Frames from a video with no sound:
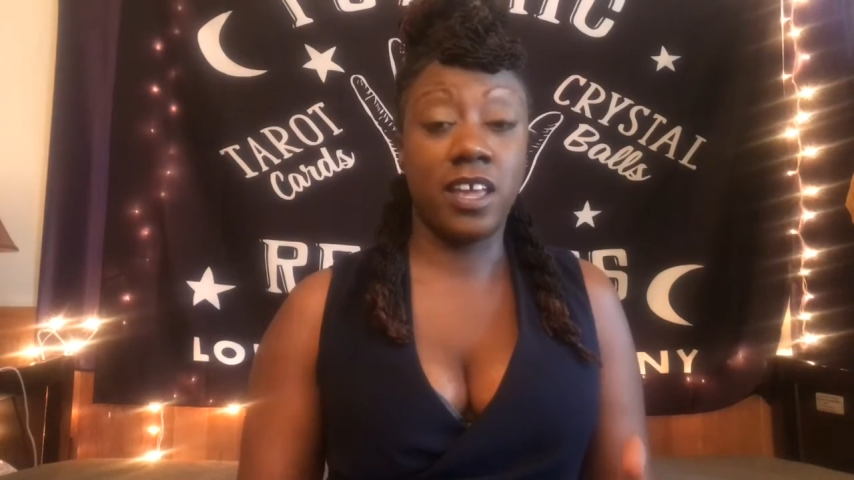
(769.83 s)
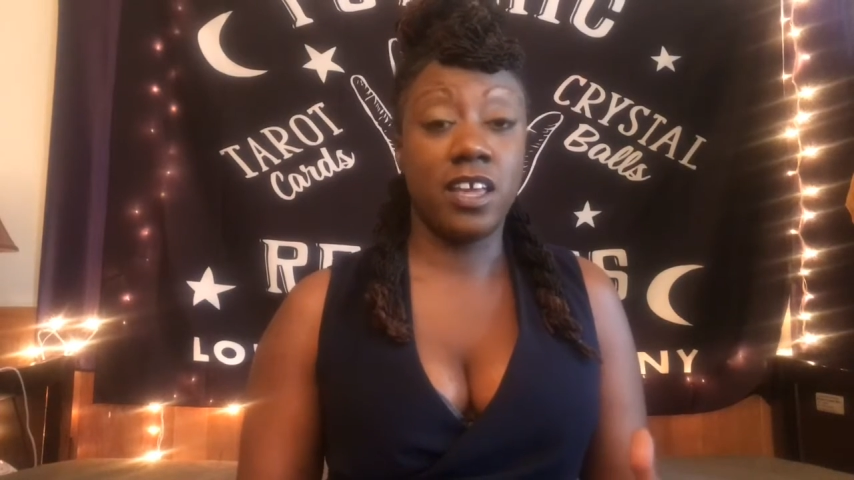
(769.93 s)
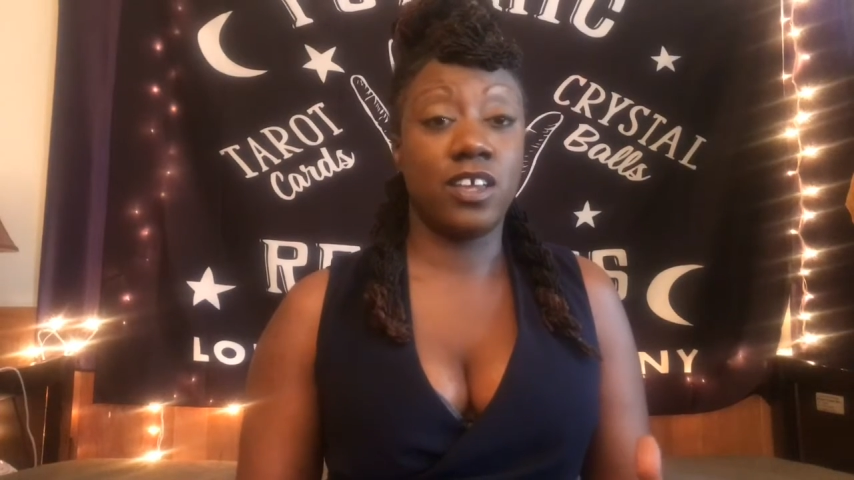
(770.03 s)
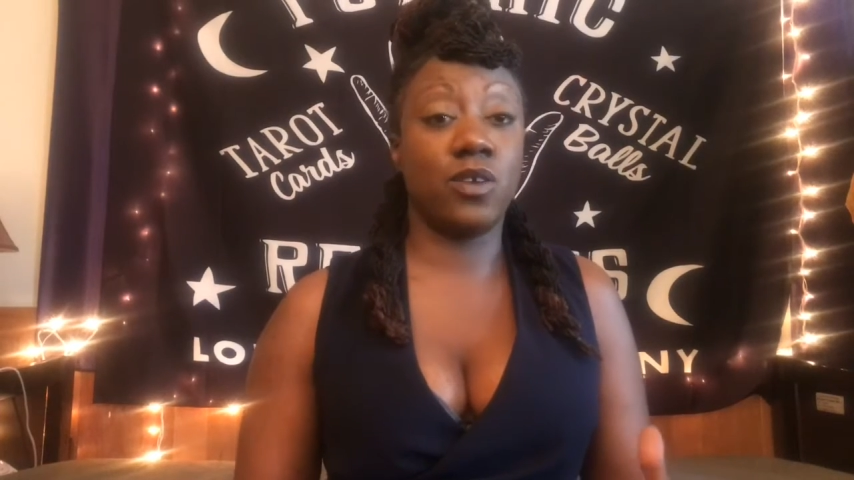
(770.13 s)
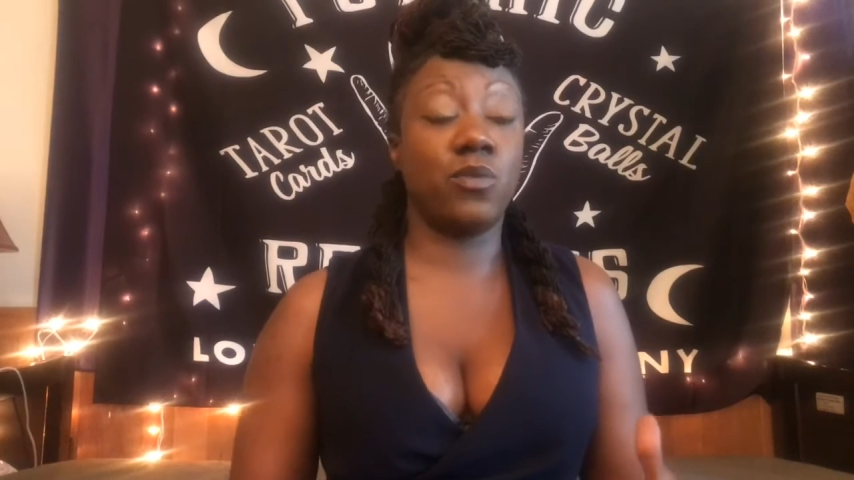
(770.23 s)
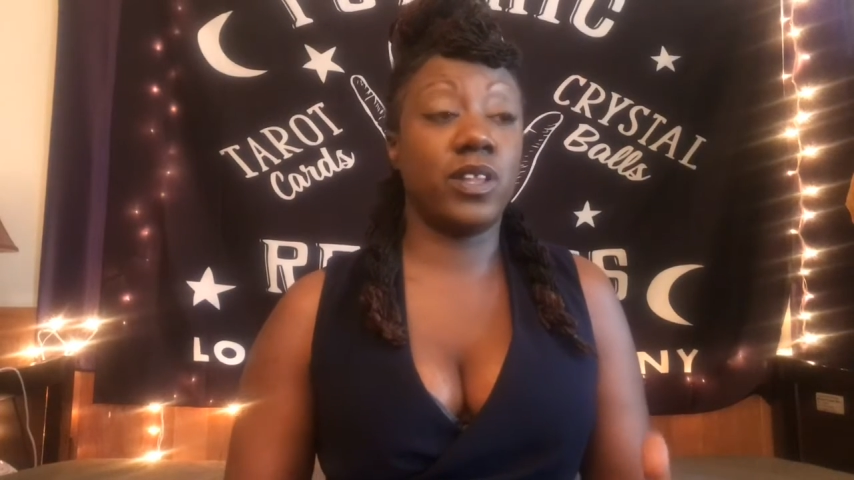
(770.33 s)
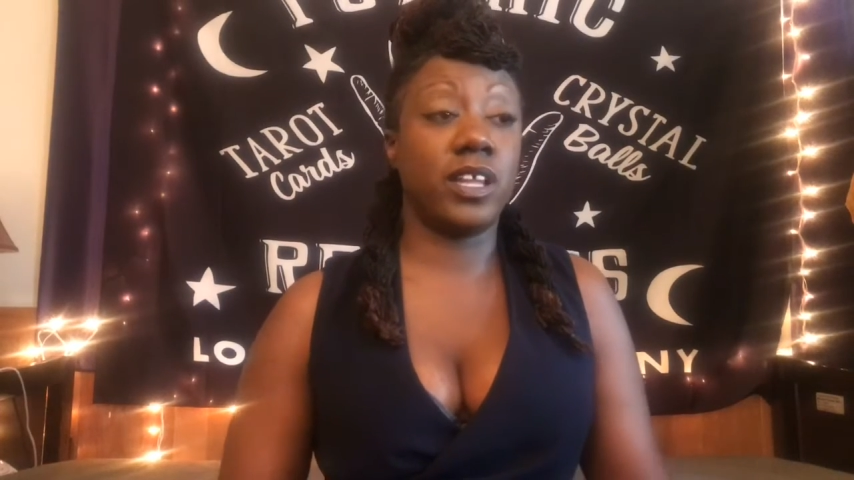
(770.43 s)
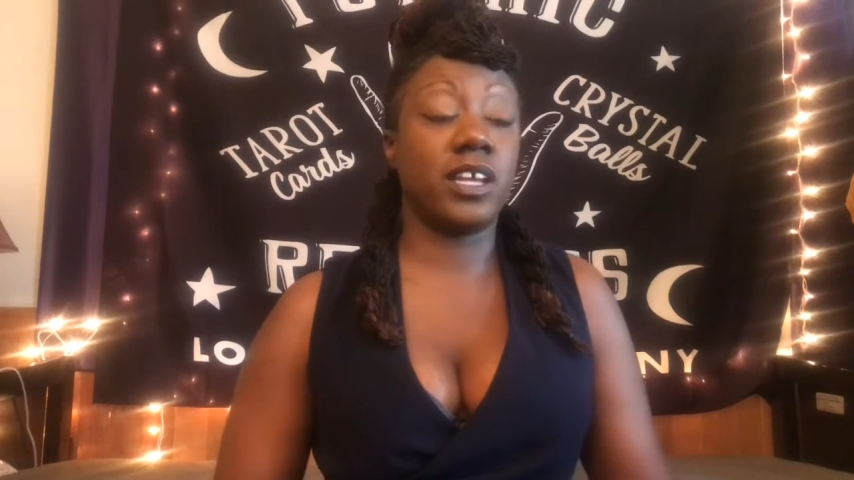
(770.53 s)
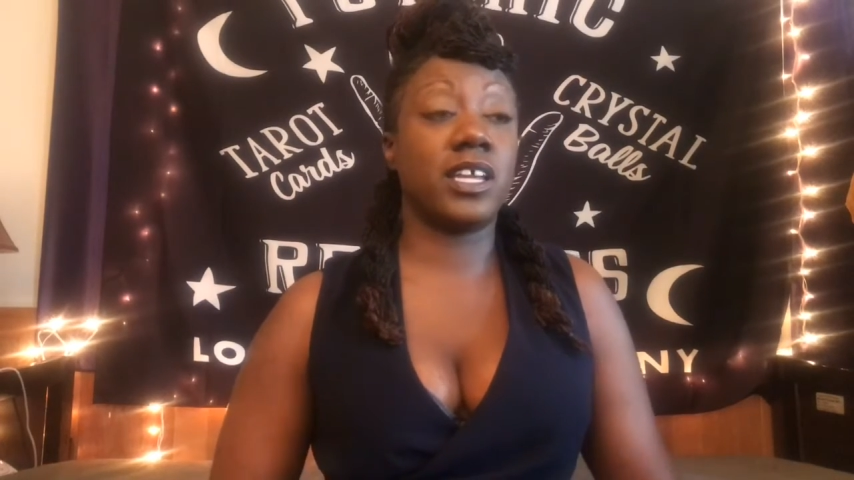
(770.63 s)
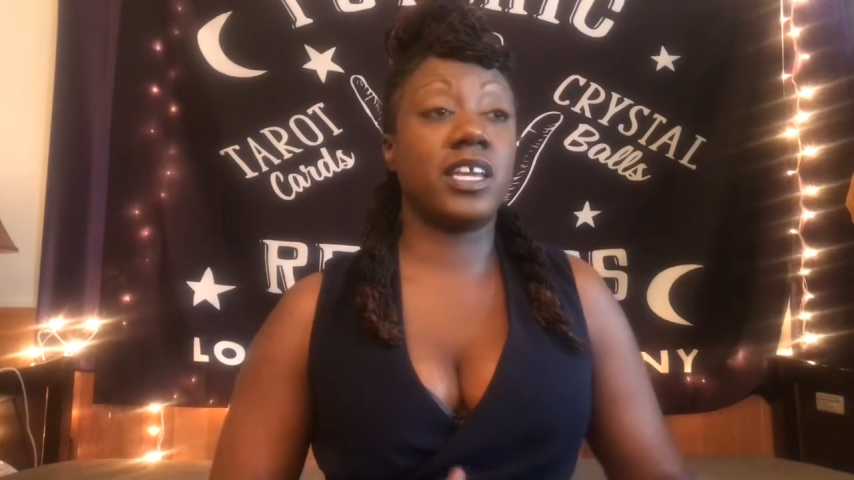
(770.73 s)
you're really
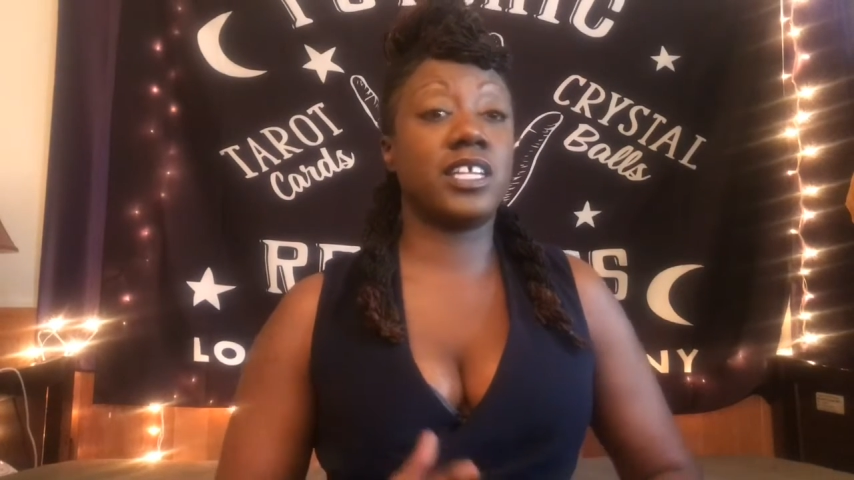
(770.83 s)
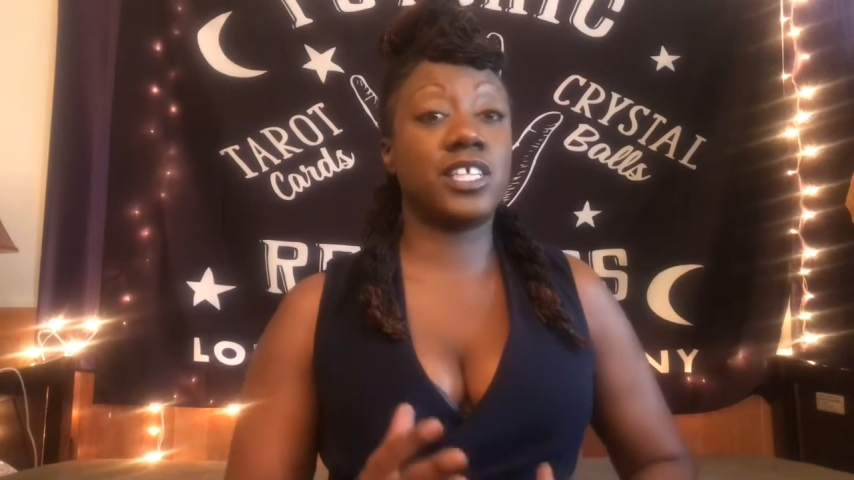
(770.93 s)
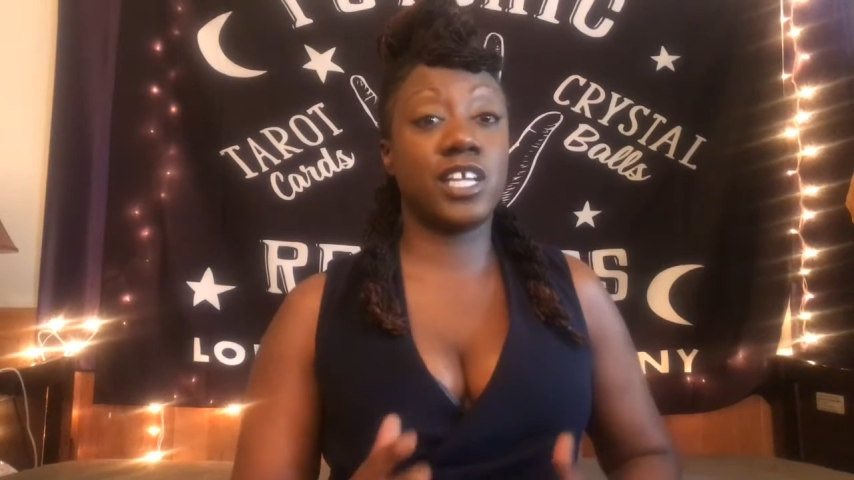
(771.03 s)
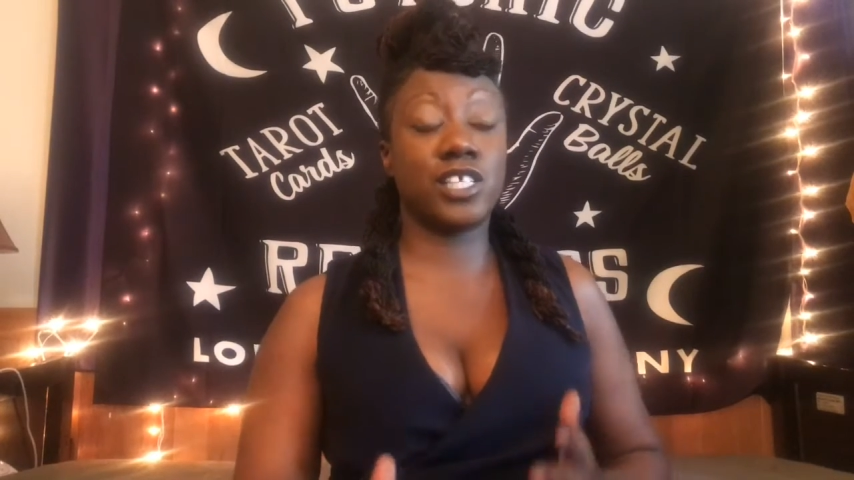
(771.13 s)
going to get a chance